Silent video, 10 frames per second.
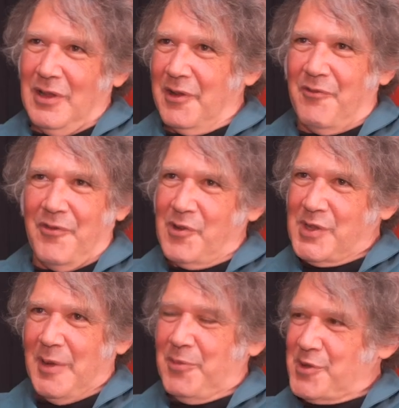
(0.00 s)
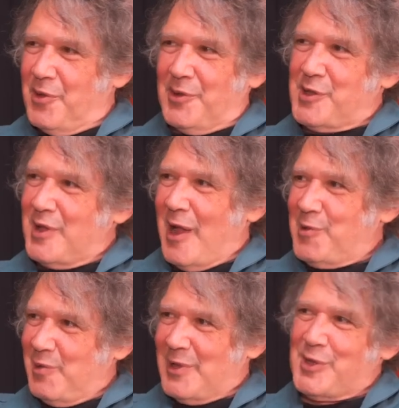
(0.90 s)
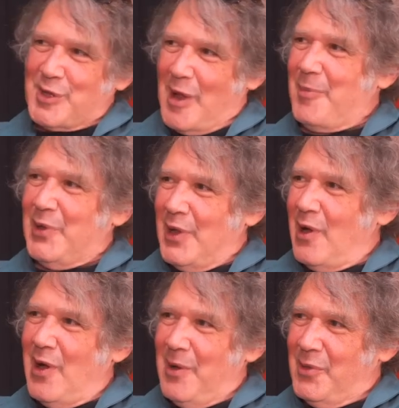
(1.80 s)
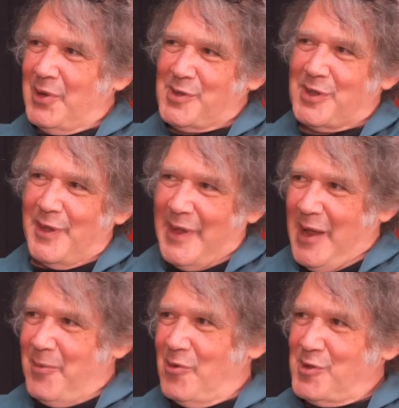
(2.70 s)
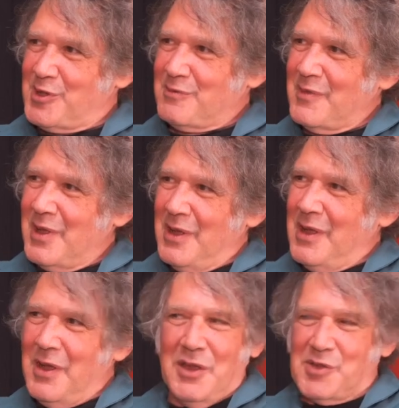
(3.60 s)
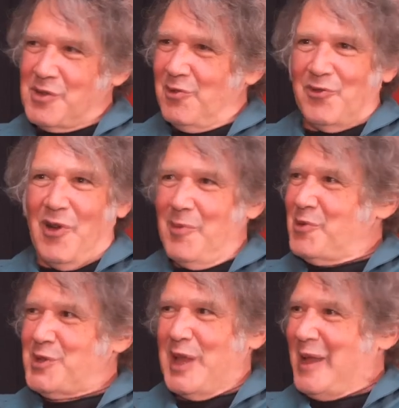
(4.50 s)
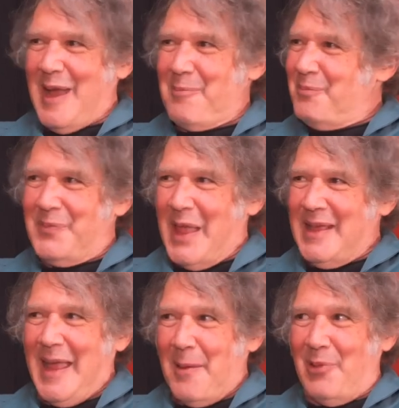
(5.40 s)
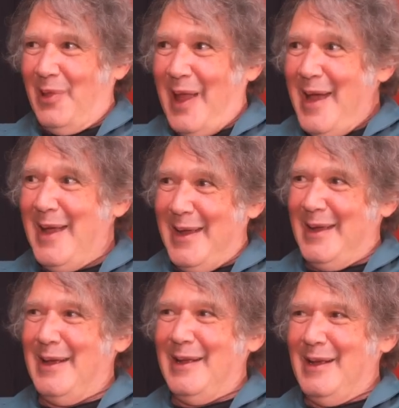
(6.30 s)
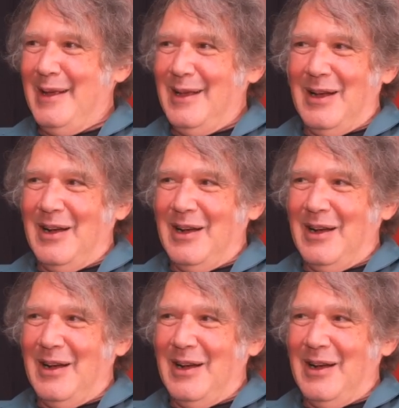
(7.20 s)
like, for example, Soul to we had to stop at nine because of the neighbors. Yeah. Certain drummers, they can't, they can't play mm